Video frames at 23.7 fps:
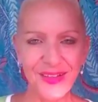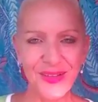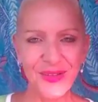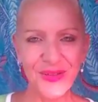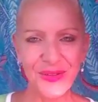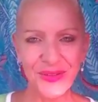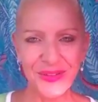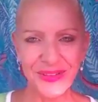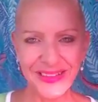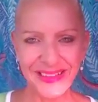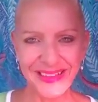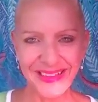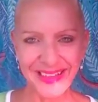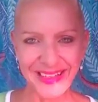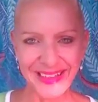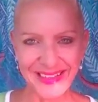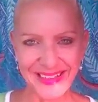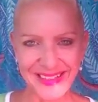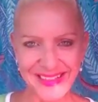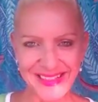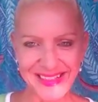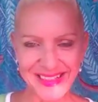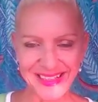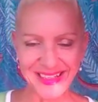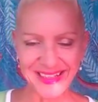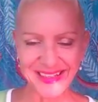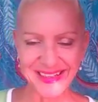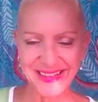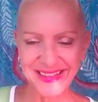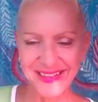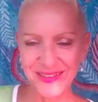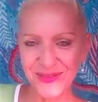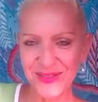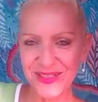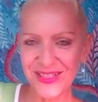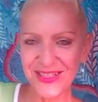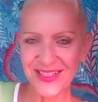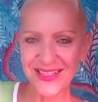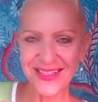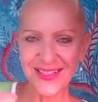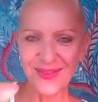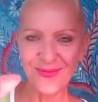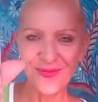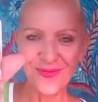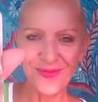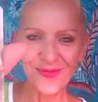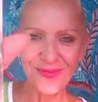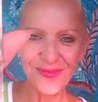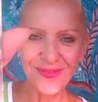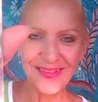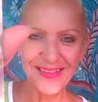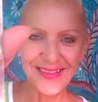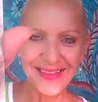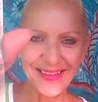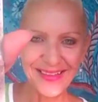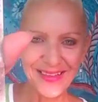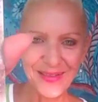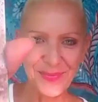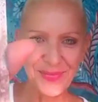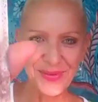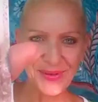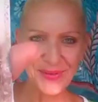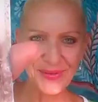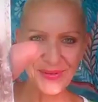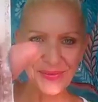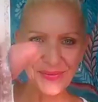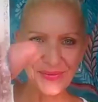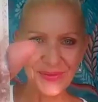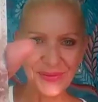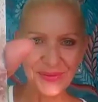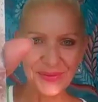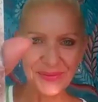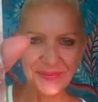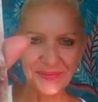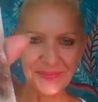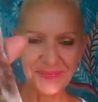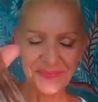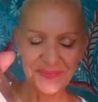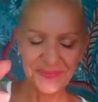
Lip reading: Kunyan deck, which is really beautiful.